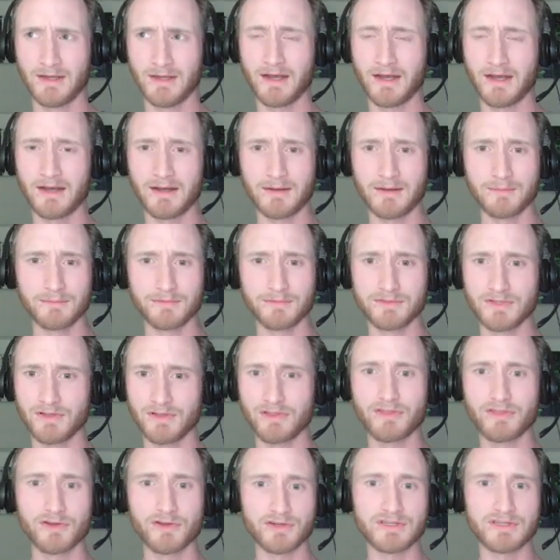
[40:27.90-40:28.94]
um, to
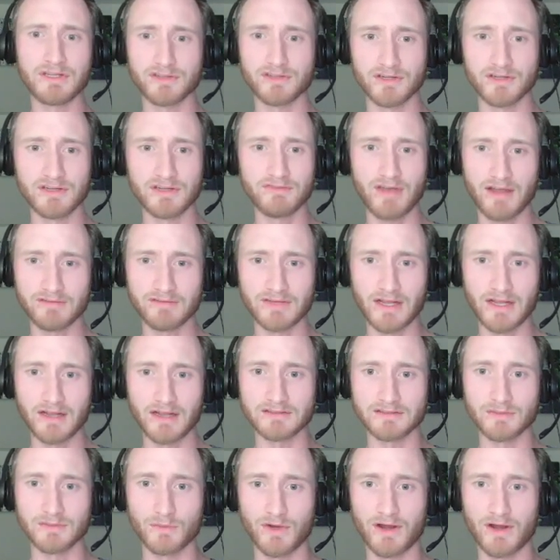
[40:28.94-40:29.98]
1335 days
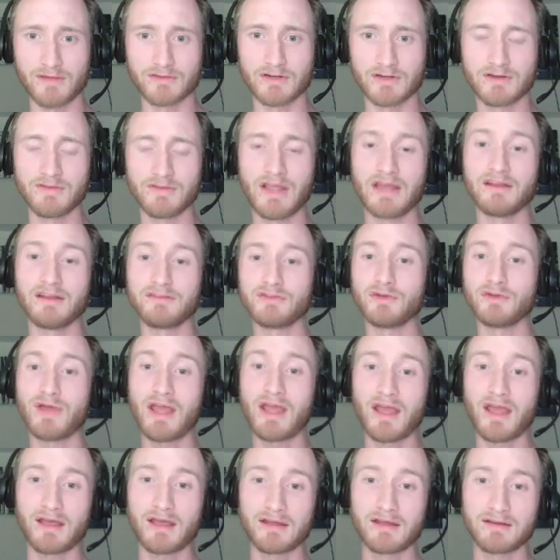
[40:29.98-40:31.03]
and whatever. Yeah. And if you
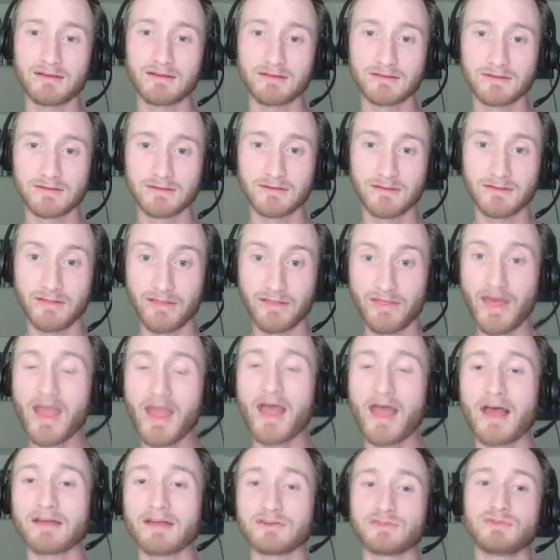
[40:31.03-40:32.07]
add
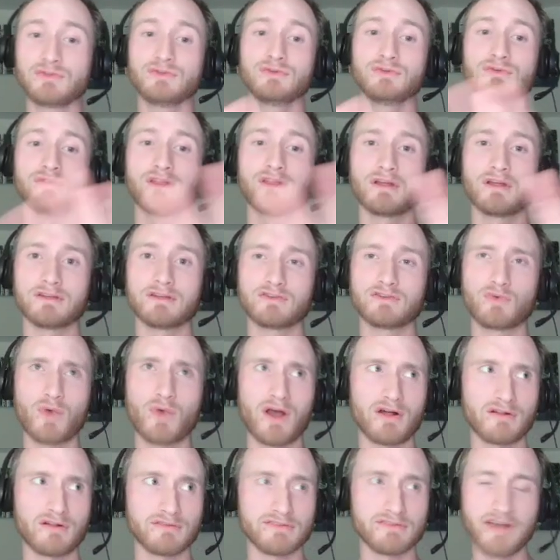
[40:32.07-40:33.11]
that to the
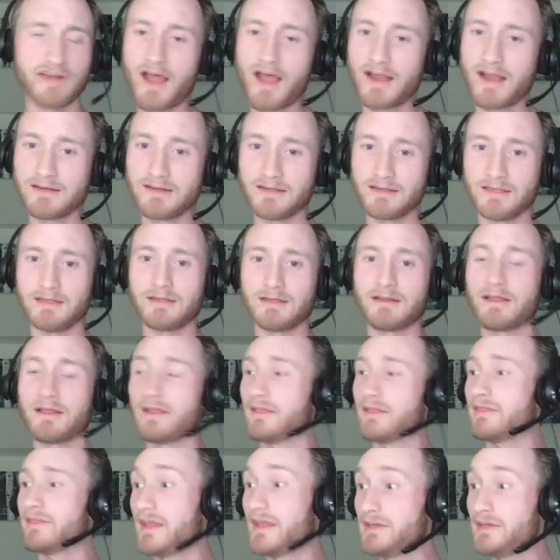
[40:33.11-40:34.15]
1290,
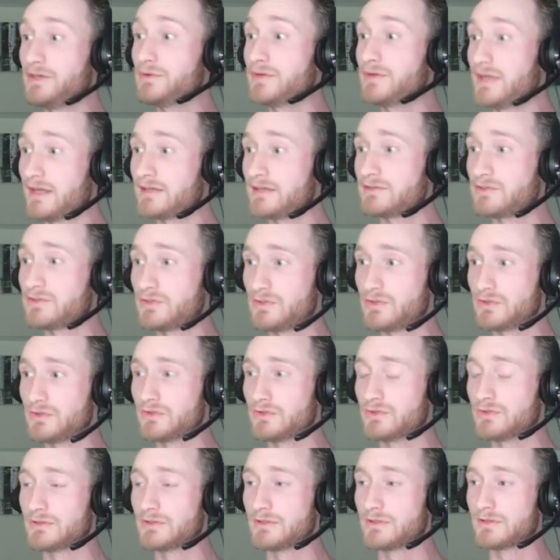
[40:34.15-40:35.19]
then you get
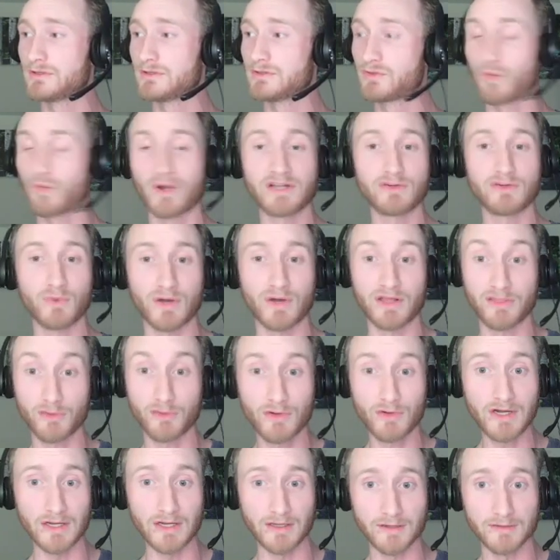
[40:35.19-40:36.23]
to
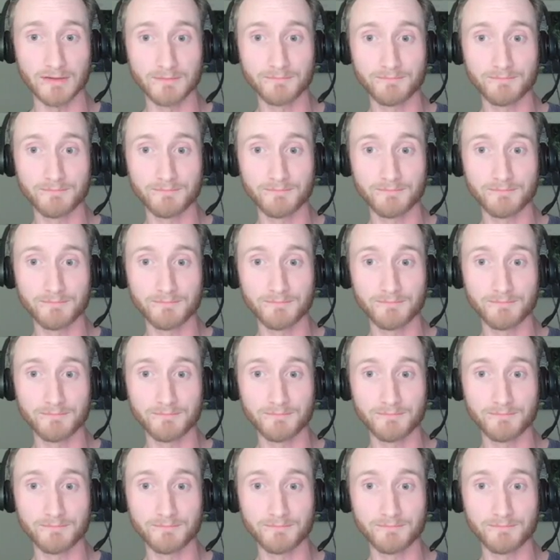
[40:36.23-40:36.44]
2023.